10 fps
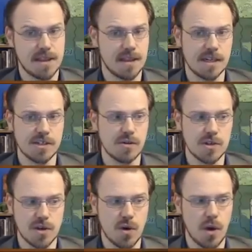then she
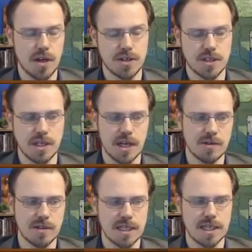used her coin and she's not
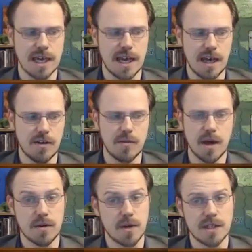using it to get ahead of my
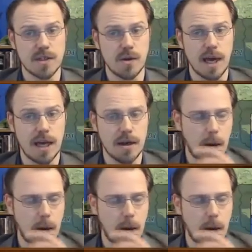otherwise slow hand.